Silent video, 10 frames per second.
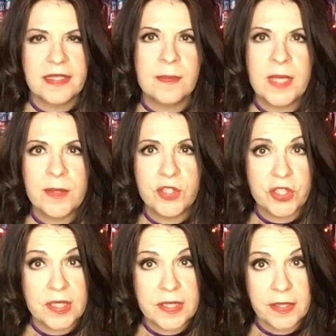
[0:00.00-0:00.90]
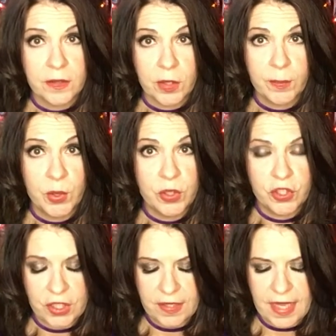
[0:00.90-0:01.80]
Sometimes you just need a little
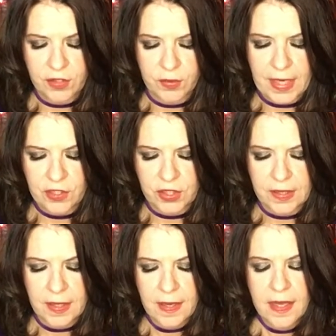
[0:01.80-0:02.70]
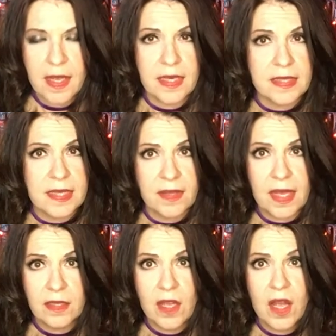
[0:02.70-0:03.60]
push in that direction. And it's not
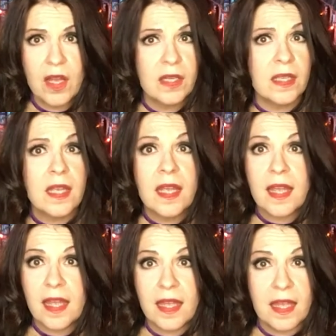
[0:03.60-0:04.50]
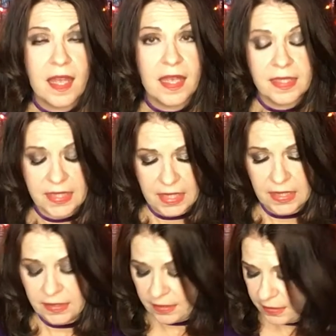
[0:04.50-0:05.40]
that long. And
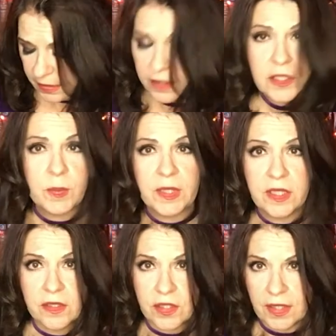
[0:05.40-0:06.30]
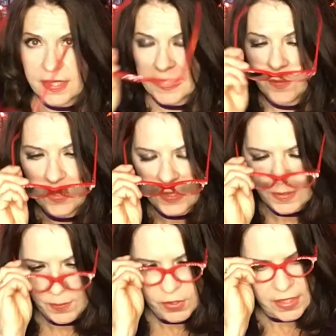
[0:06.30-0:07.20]
it looks pretty good. So let's see what
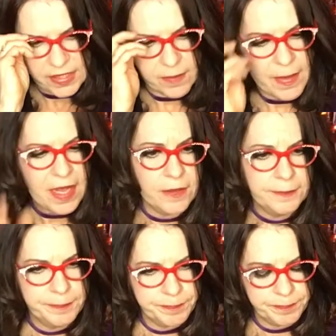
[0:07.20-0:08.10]
this book is about.